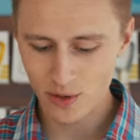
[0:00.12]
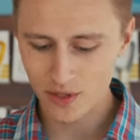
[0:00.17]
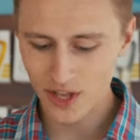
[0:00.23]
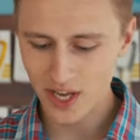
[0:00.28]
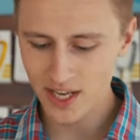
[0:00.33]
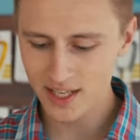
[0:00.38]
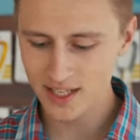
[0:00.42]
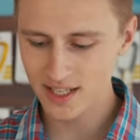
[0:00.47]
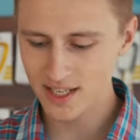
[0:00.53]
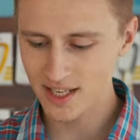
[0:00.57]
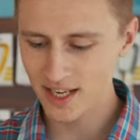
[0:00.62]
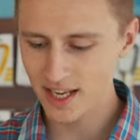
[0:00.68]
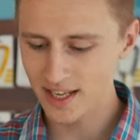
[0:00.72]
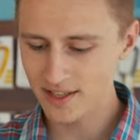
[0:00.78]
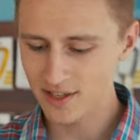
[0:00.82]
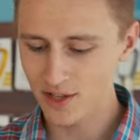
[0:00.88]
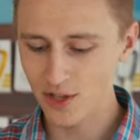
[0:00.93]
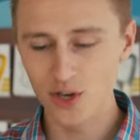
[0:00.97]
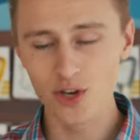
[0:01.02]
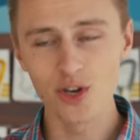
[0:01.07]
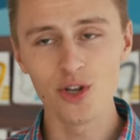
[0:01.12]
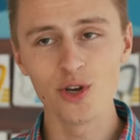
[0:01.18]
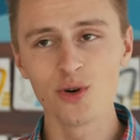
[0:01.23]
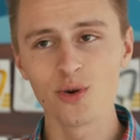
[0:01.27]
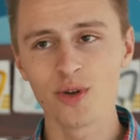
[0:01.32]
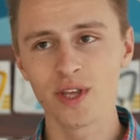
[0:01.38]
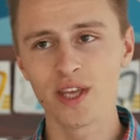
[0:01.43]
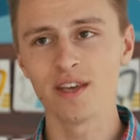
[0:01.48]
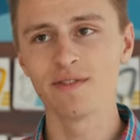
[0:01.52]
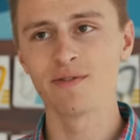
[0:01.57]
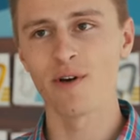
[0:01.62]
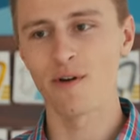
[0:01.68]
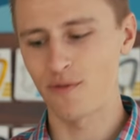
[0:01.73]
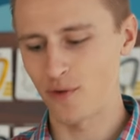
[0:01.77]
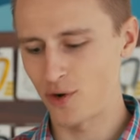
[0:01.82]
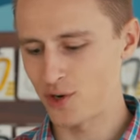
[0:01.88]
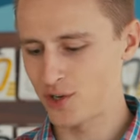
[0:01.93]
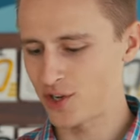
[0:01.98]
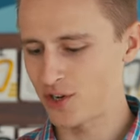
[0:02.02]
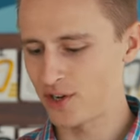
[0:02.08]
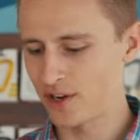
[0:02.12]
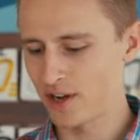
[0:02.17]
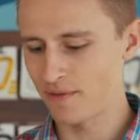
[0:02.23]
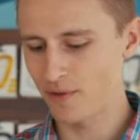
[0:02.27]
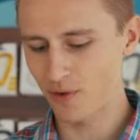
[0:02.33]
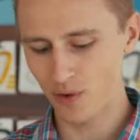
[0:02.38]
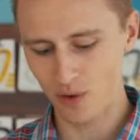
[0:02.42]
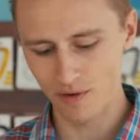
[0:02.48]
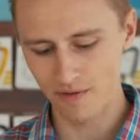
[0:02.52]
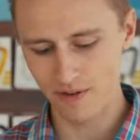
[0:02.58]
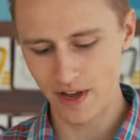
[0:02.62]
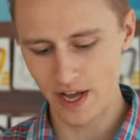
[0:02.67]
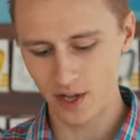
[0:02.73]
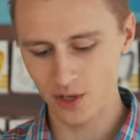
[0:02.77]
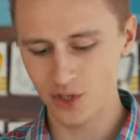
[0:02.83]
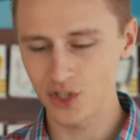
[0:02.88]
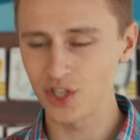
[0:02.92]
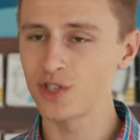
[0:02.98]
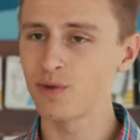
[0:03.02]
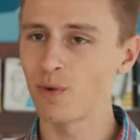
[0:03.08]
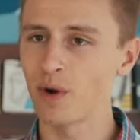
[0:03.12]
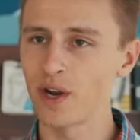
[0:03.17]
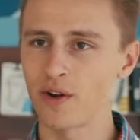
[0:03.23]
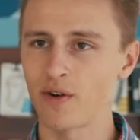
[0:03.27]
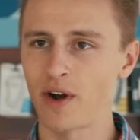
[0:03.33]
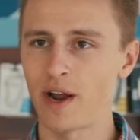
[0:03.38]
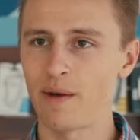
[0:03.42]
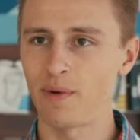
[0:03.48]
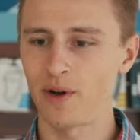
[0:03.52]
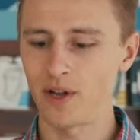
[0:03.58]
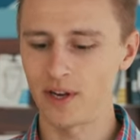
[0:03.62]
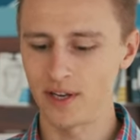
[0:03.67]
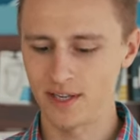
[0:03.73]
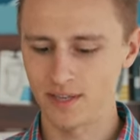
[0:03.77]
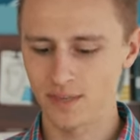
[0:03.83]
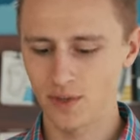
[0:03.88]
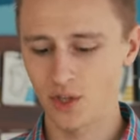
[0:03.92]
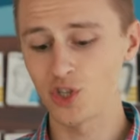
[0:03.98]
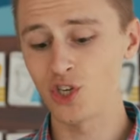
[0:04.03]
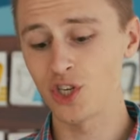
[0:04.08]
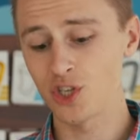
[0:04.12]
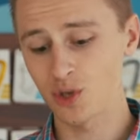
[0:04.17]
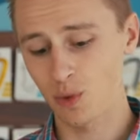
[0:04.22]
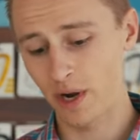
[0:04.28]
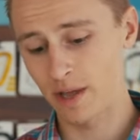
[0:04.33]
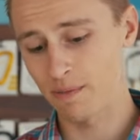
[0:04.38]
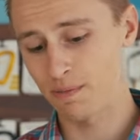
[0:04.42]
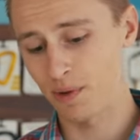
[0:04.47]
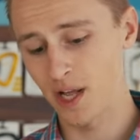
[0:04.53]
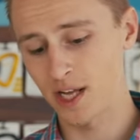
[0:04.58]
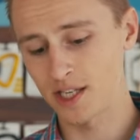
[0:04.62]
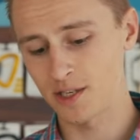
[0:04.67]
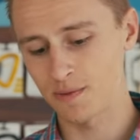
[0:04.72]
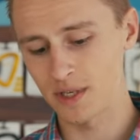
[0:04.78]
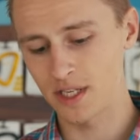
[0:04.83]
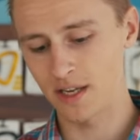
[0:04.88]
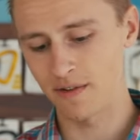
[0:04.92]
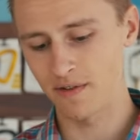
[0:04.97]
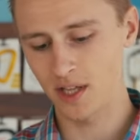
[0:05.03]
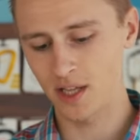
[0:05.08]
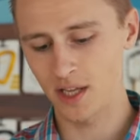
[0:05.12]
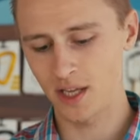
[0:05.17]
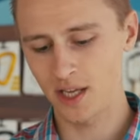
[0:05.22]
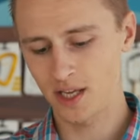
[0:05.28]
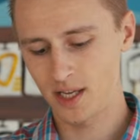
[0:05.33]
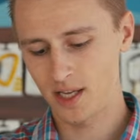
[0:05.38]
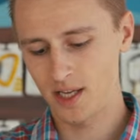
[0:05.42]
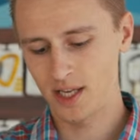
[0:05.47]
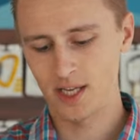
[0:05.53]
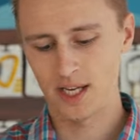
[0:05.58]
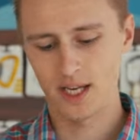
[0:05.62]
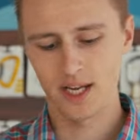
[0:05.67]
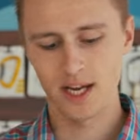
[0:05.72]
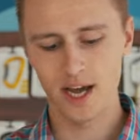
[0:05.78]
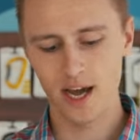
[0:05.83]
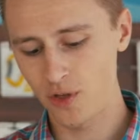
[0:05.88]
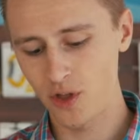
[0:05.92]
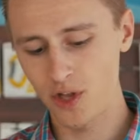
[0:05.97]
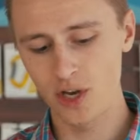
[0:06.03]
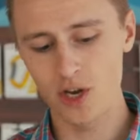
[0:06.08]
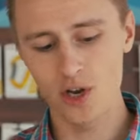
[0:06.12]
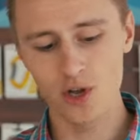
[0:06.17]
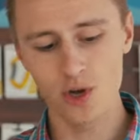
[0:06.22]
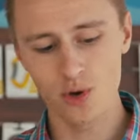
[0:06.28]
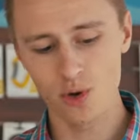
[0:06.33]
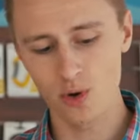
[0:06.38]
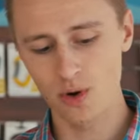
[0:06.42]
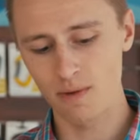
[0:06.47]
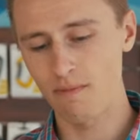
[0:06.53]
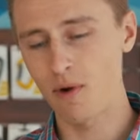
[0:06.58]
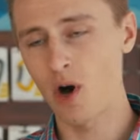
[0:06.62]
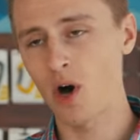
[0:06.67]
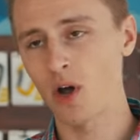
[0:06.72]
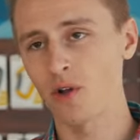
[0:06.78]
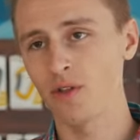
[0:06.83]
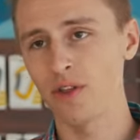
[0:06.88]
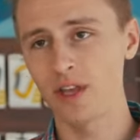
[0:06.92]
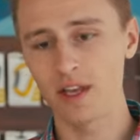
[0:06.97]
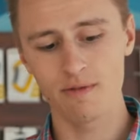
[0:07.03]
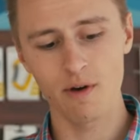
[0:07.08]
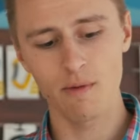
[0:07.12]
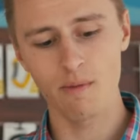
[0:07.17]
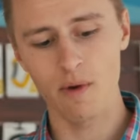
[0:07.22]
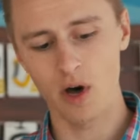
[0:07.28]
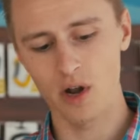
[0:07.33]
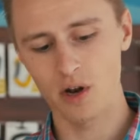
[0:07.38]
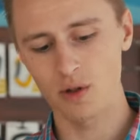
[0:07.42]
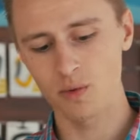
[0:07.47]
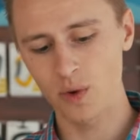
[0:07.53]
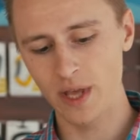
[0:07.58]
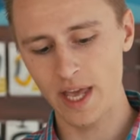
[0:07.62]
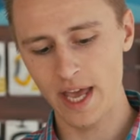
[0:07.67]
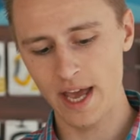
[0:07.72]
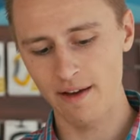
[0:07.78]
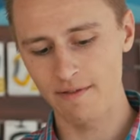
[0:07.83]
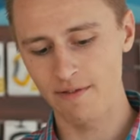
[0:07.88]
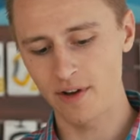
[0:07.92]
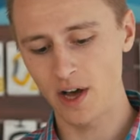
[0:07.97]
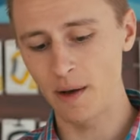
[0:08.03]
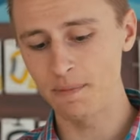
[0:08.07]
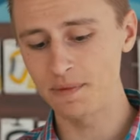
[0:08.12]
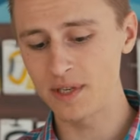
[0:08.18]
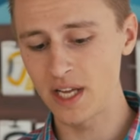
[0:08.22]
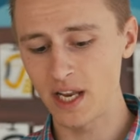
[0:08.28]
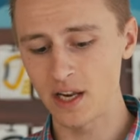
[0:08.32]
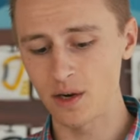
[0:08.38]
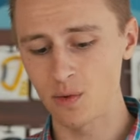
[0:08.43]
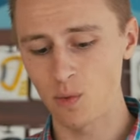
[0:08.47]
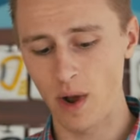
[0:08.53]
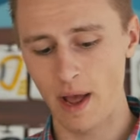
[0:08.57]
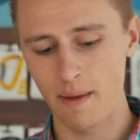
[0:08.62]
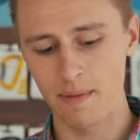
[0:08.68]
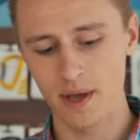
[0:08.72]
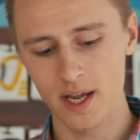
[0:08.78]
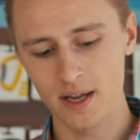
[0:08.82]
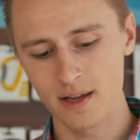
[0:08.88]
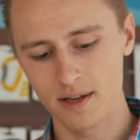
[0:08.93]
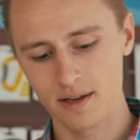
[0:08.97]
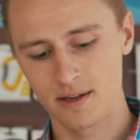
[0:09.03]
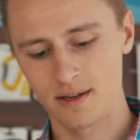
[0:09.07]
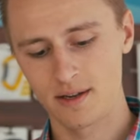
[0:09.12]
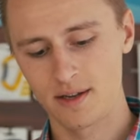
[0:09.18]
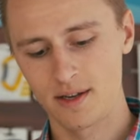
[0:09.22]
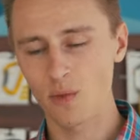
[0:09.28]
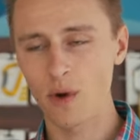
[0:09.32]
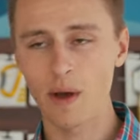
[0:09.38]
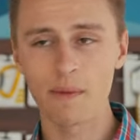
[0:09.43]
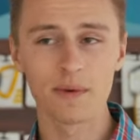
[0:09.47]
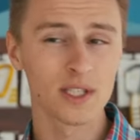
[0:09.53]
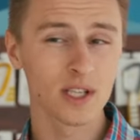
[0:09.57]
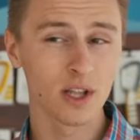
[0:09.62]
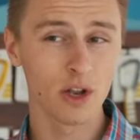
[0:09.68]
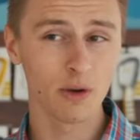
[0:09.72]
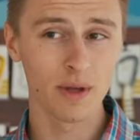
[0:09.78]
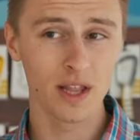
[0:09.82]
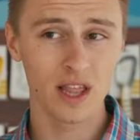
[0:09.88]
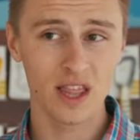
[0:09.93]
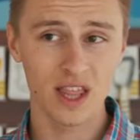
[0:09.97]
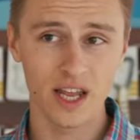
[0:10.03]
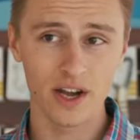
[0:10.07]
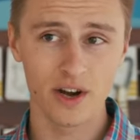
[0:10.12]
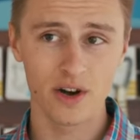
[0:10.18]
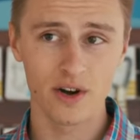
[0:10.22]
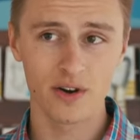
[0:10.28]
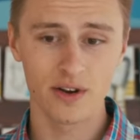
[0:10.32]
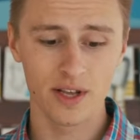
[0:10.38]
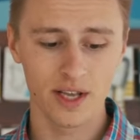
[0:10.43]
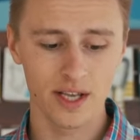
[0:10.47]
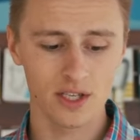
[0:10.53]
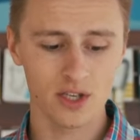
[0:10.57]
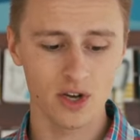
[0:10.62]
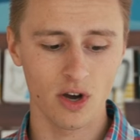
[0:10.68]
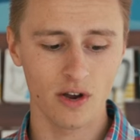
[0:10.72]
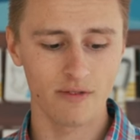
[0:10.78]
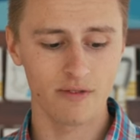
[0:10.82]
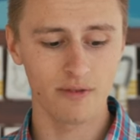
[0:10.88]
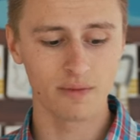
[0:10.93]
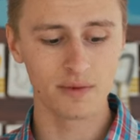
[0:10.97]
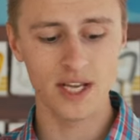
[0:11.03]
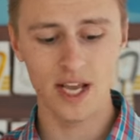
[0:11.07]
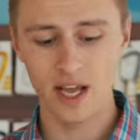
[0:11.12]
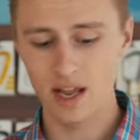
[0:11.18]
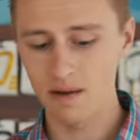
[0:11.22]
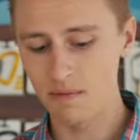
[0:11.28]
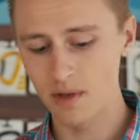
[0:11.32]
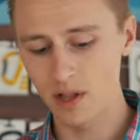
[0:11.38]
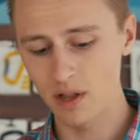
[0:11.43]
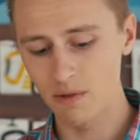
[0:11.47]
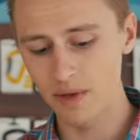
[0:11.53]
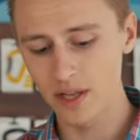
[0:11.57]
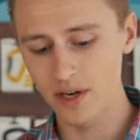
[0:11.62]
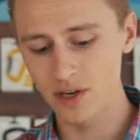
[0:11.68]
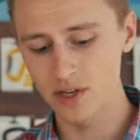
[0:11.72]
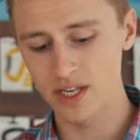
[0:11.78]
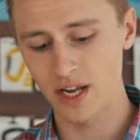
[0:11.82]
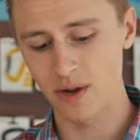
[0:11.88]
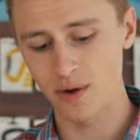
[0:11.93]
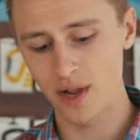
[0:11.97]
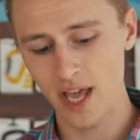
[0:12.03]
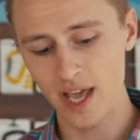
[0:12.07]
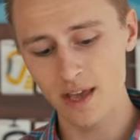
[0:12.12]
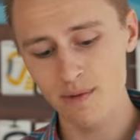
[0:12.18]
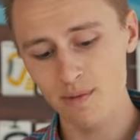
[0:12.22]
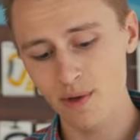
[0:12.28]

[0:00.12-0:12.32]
this is the new EVO version of the Grivel G20 crampon, the G20 Plus specifically. For the new model, the EVO model, we have updated webbing. The webbing's a little bit thinner. It's gone from 10 millimeters down to 8